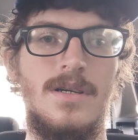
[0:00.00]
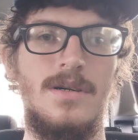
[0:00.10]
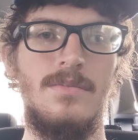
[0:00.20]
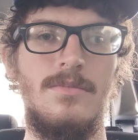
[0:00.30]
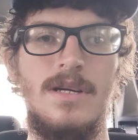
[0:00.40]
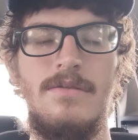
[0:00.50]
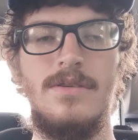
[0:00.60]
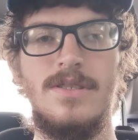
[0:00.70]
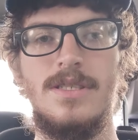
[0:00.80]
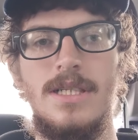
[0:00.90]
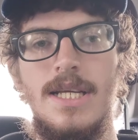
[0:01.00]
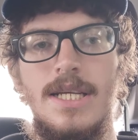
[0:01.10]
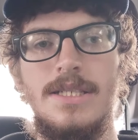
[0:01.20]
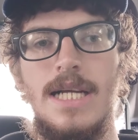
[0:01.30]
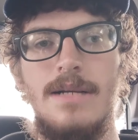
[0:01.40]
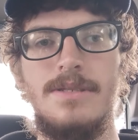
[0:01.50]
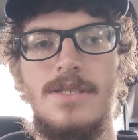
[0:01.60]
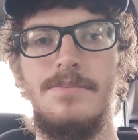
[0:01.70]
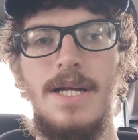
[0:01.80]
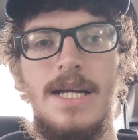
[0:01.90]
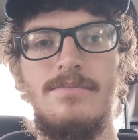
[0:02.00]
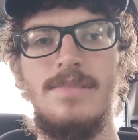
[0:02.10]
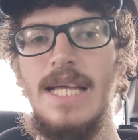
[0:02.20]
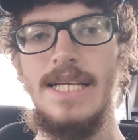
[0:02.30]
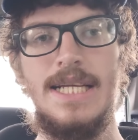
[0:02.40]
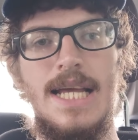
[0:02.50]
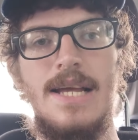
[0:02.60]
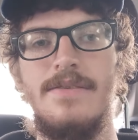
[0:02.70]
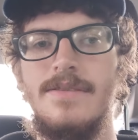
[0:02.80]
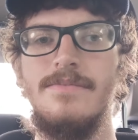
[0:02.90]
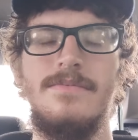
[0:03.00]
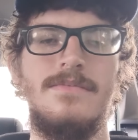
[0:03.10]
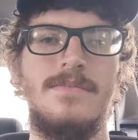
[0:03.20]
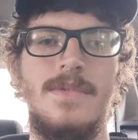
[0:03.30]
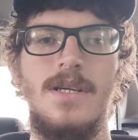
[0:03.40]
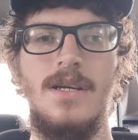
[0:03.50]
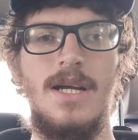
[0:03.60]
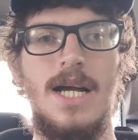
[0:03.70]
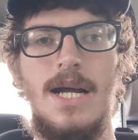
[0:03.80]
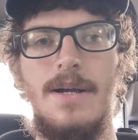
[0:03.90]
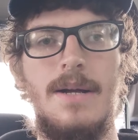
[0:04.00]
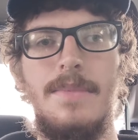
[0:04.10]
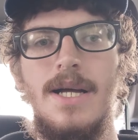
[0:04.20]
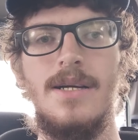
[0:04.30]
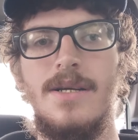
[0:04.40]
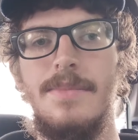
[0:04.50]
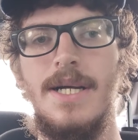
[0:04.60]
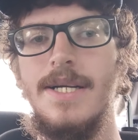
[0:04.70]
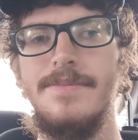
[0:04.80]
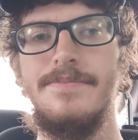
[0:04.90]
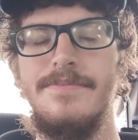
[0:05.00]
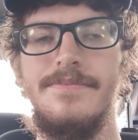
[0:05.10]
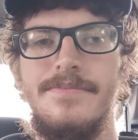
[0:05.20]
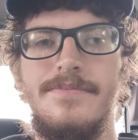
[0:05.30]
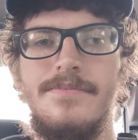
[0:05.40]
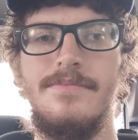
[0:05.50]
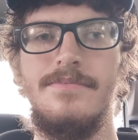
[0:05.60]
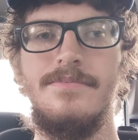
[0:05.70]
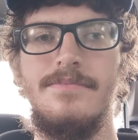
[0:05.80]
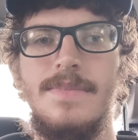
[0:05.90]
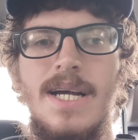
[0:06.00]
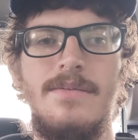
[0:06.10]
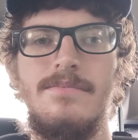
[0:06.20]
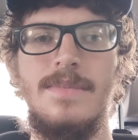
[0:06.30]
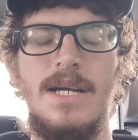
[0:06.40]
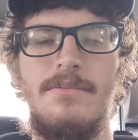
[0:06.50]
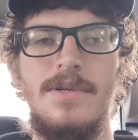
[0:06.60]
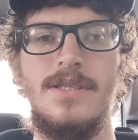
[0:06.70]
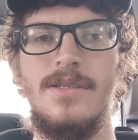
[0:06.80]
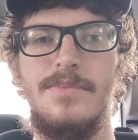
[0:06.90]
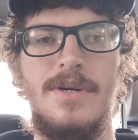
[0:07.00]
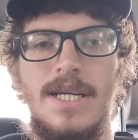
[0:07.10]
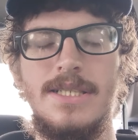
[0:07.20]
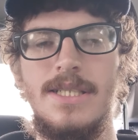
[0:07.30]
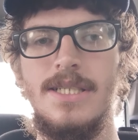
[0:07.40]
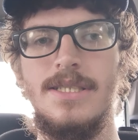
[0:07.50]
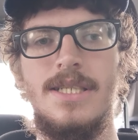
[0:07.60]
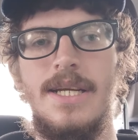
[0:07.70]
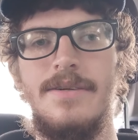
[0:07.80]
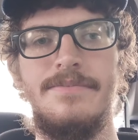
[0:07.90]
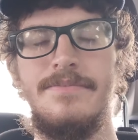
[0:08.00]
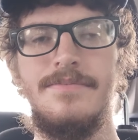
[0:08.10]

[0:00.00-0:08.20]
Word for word: Um, wherever's the next option to buy it, they can have it. I, am not gonna buy it. Not not with the price it is now.